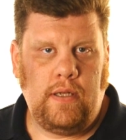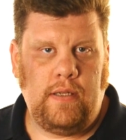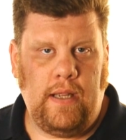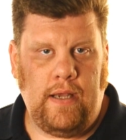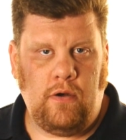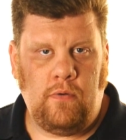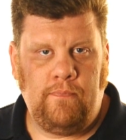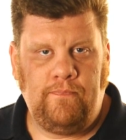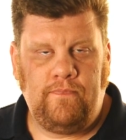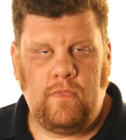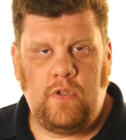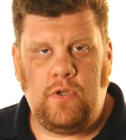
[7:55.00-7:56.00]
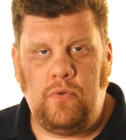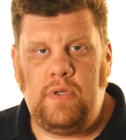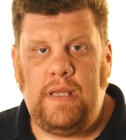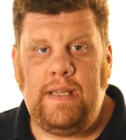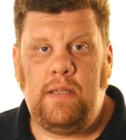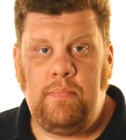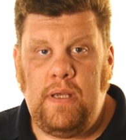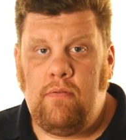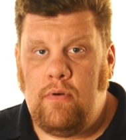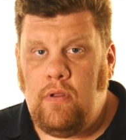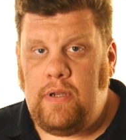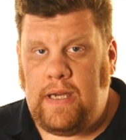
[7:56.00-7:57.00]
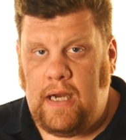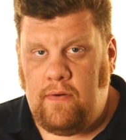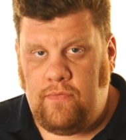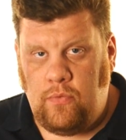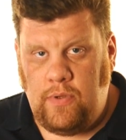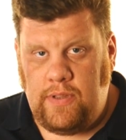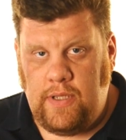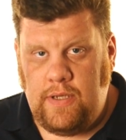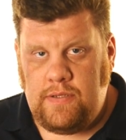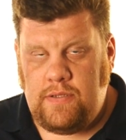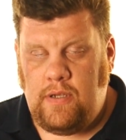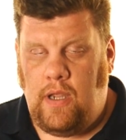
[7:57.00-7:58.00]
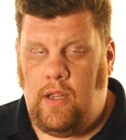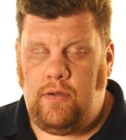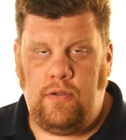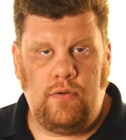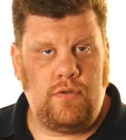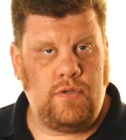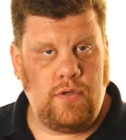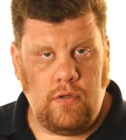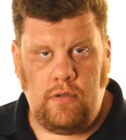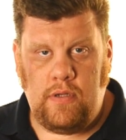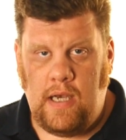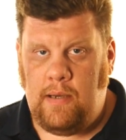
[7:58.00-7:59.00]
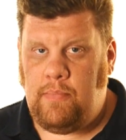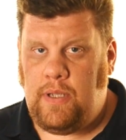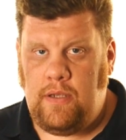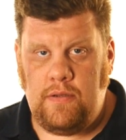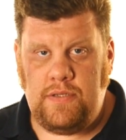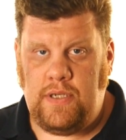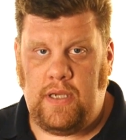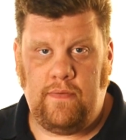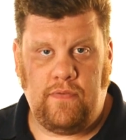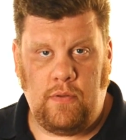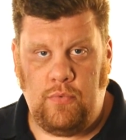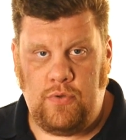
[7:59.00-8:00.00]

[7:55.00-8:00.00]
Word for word: Now, you need to be really careful with this and you should not be using it for the